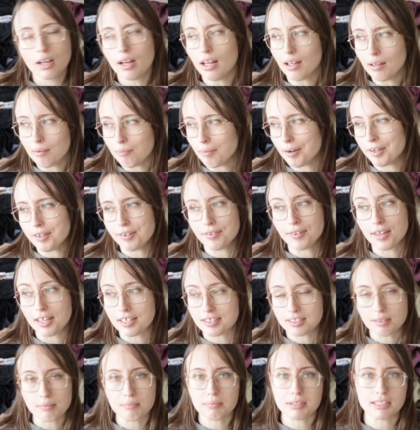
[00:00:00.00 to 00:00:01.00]
I know
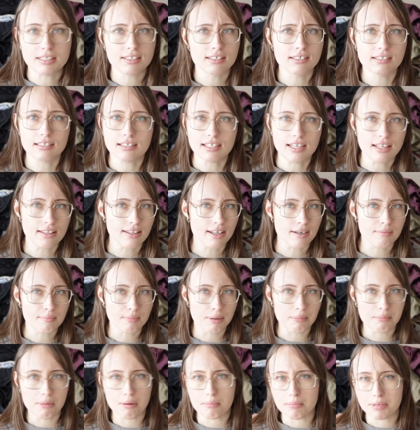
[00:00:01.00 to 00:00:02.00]
there's some pieces in here that my
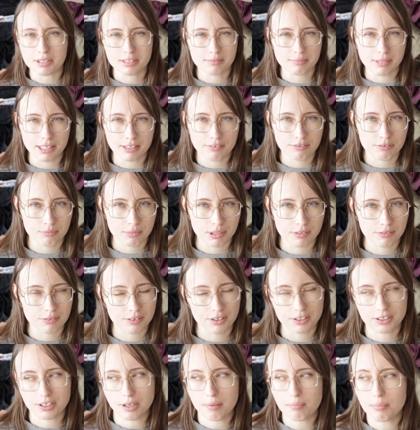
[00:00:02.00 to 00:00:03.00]
mum has made for me, for
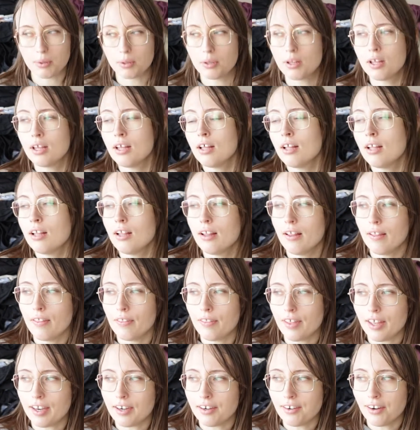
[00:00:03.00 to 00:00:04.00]
example,
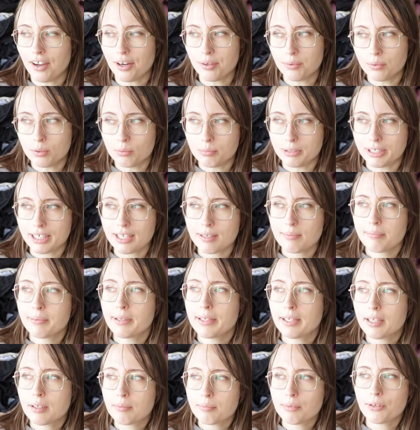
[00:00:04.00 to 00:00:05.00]
then I will be
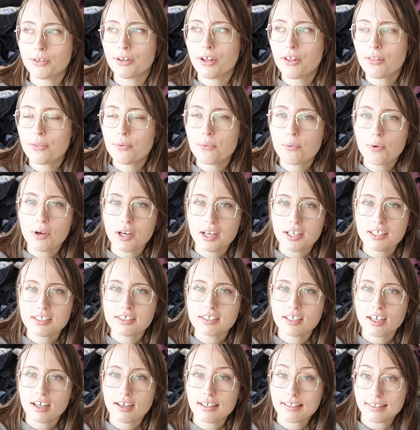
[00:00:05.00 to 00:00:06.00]
keeping it, but
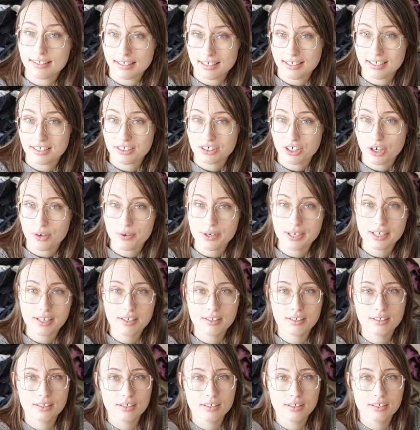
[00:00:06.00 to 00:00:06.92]
otherwise I think it's going.